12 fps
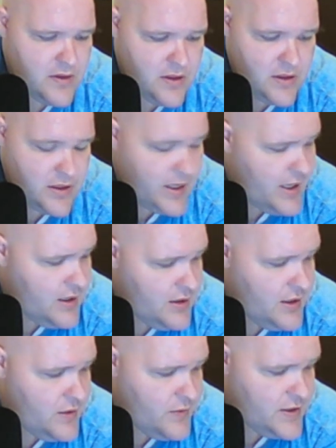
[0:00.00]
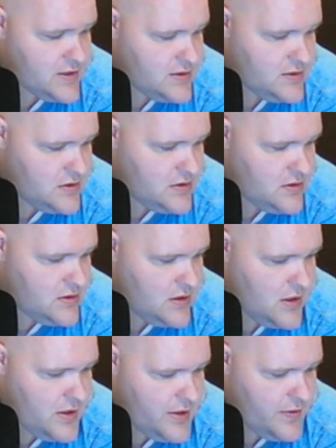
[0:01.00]
Yeah, anyways,
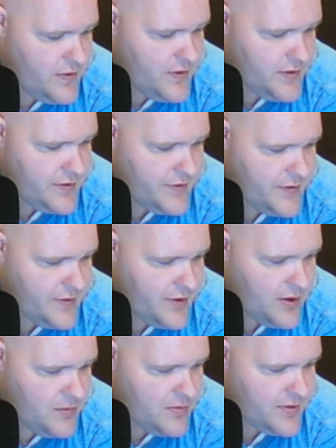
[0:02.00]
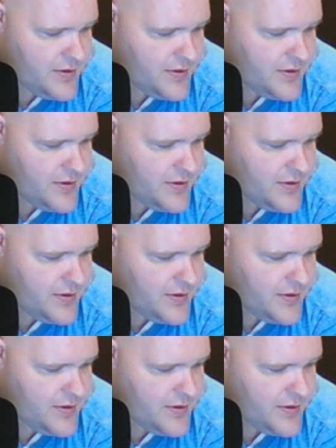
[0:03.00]
the thing that